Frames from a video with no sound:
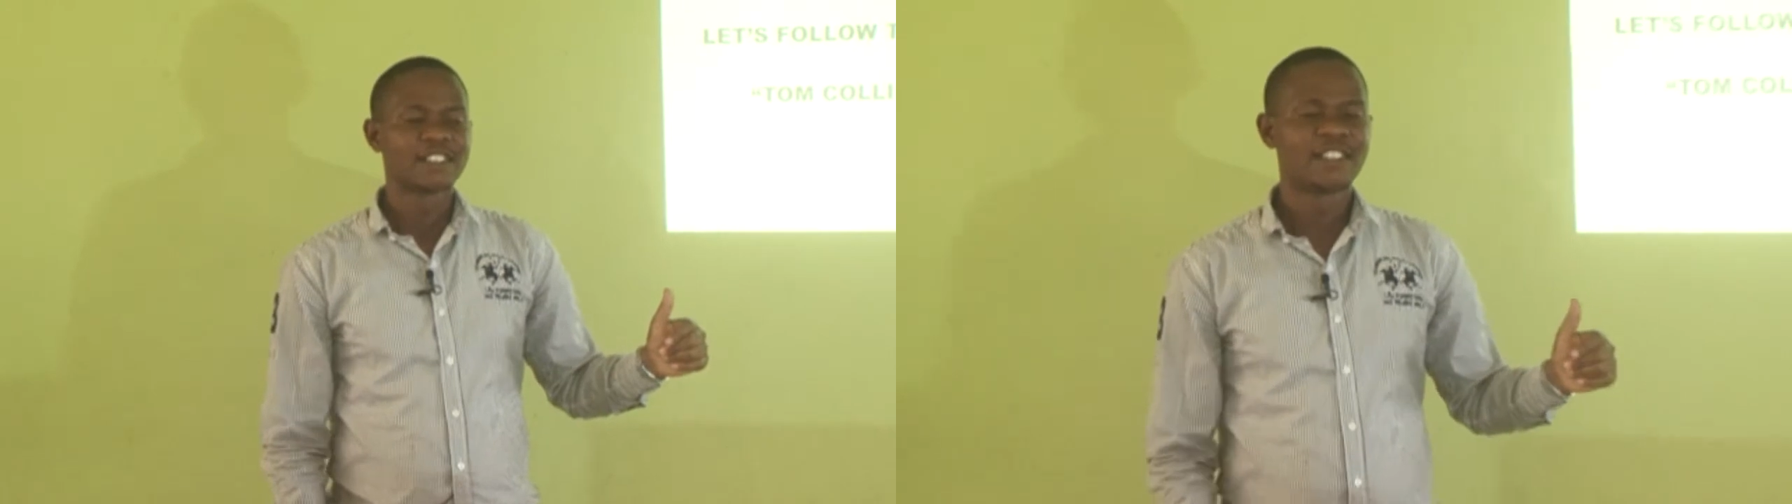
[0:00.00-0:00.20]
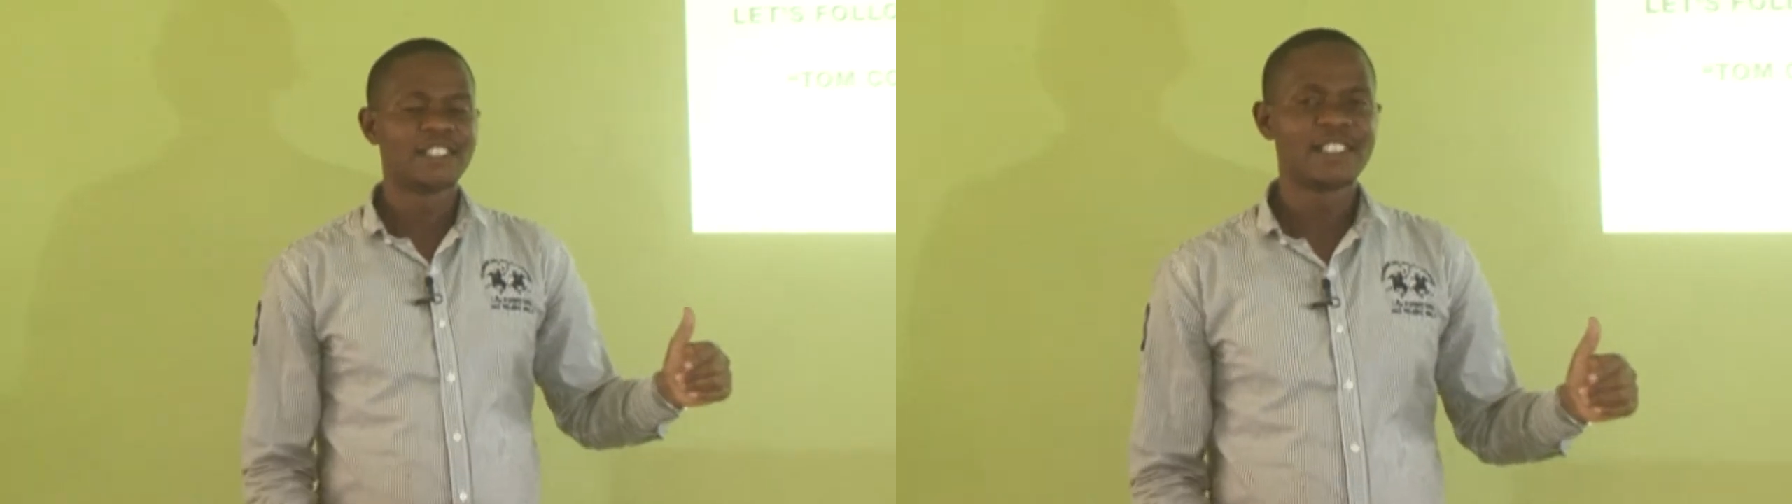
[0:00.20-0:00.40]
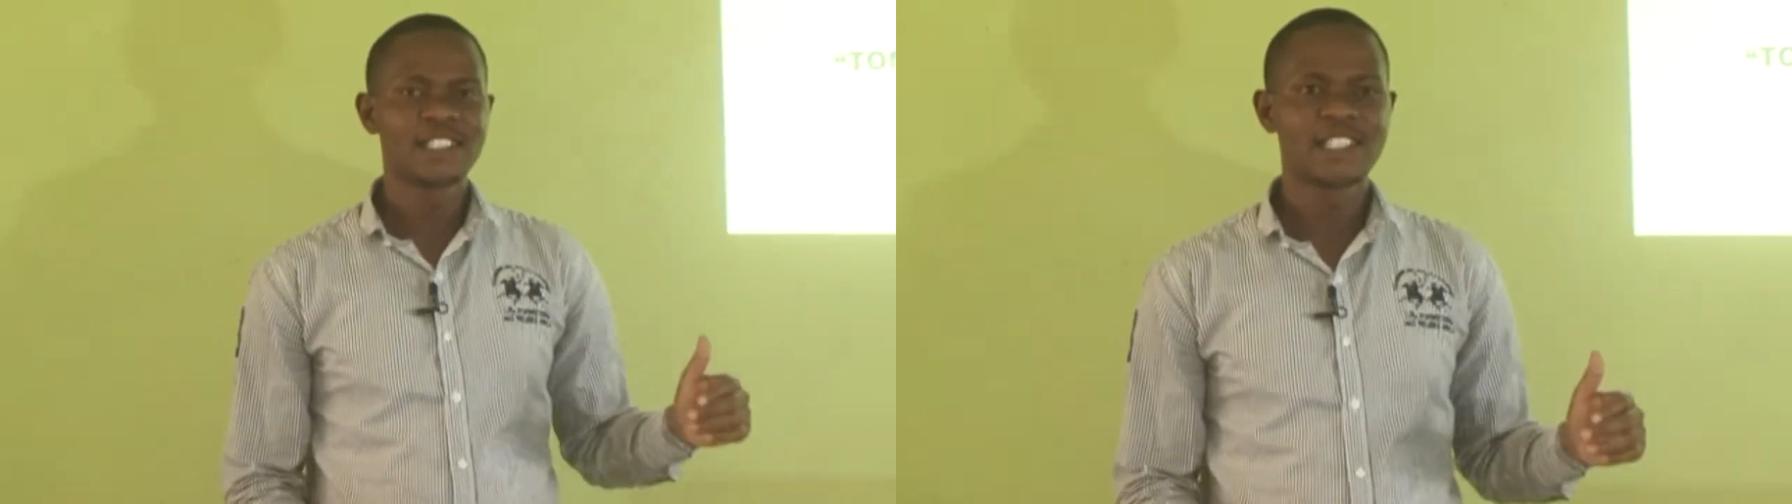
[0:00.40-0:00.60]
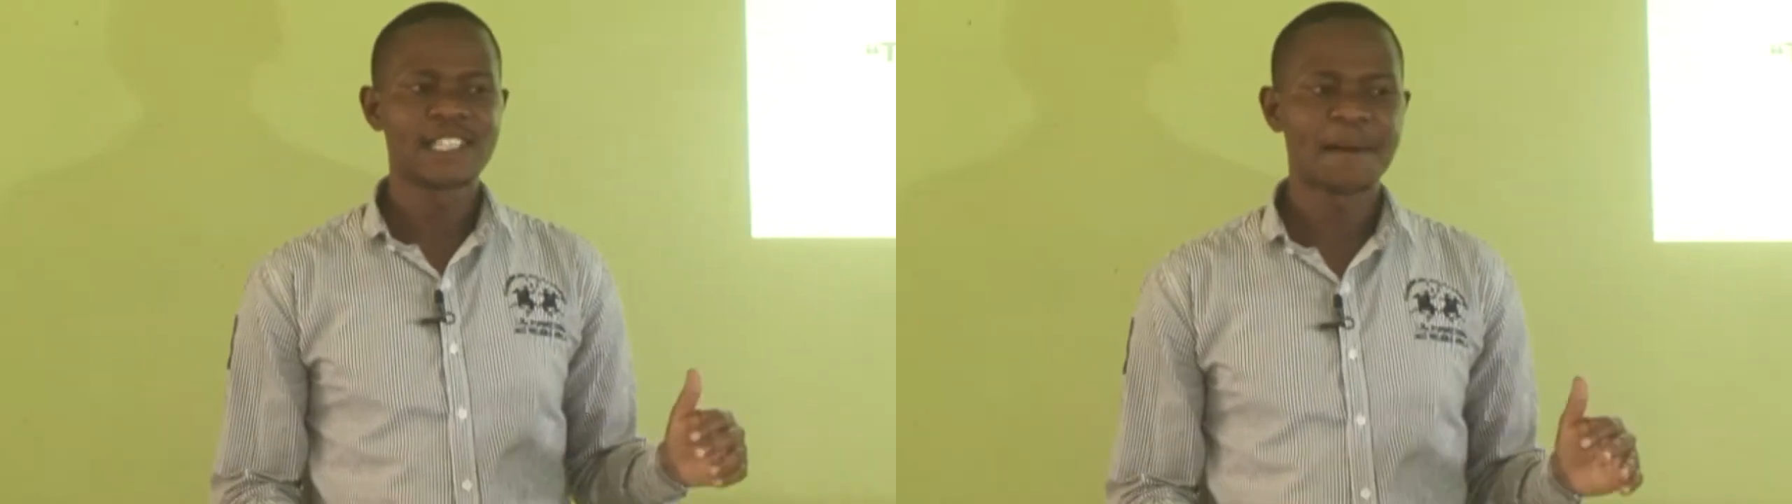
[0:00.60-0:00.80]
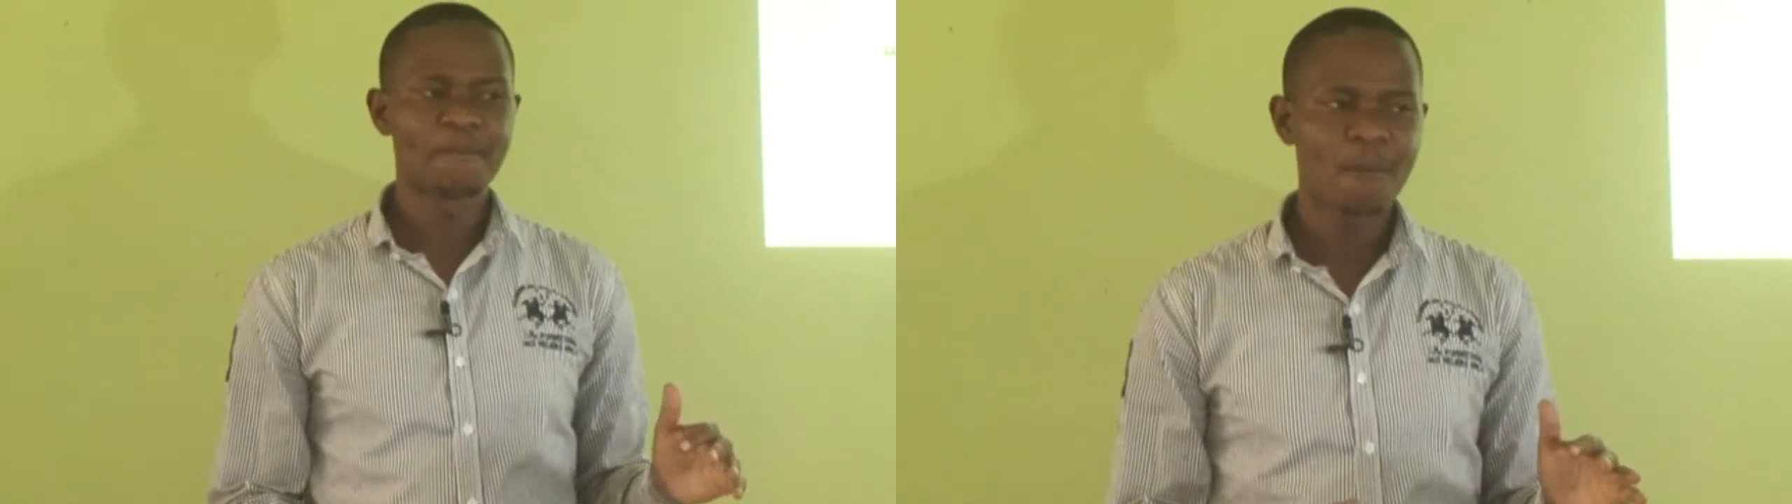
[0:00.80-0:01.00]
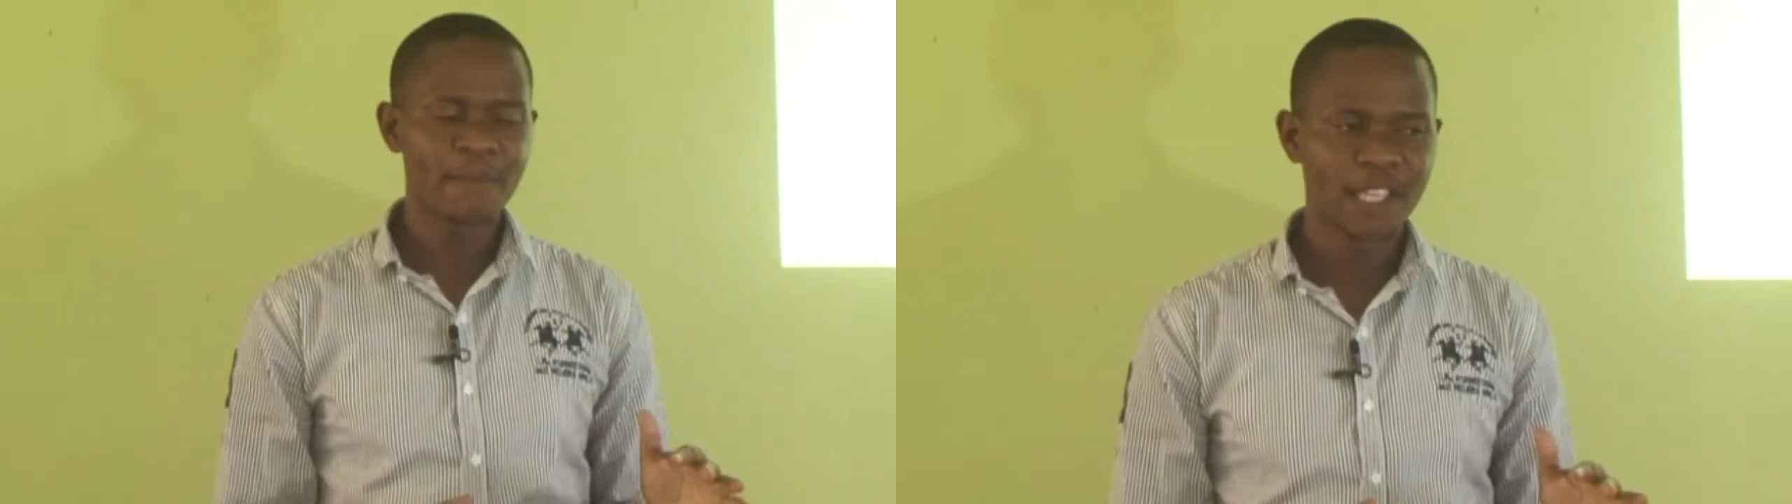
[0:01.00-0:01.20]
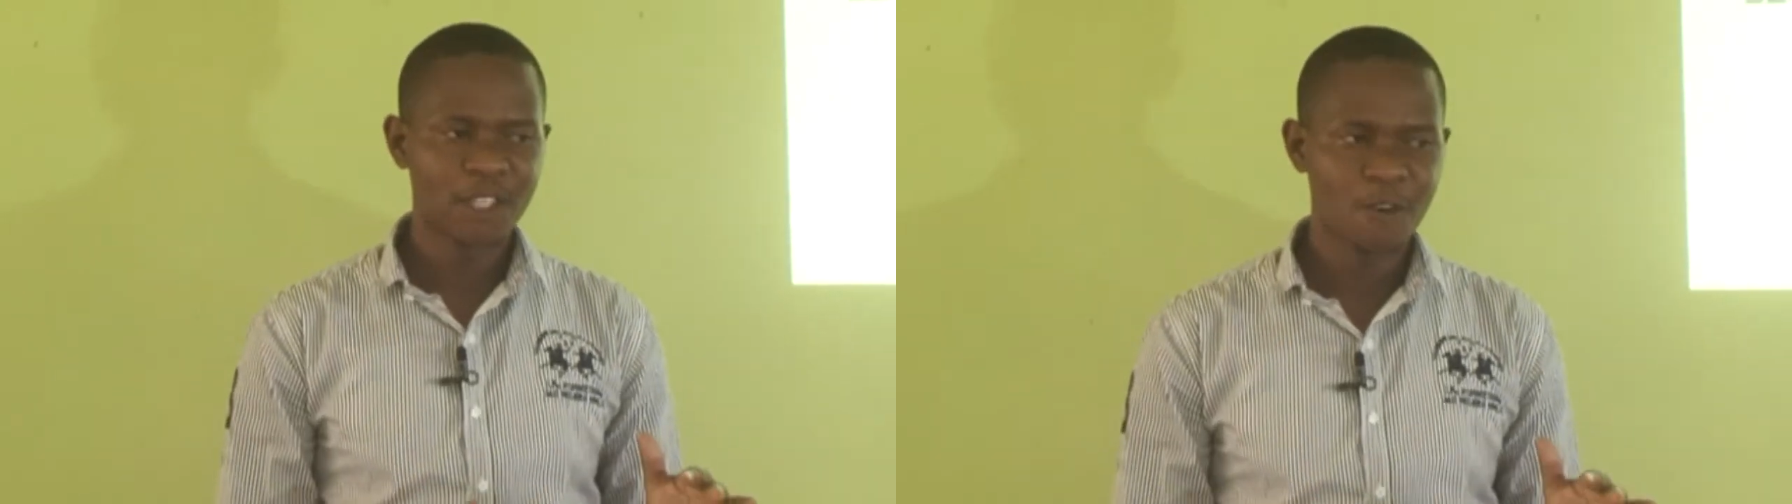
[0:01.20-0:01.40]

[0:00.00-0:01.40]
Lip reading: This is the moment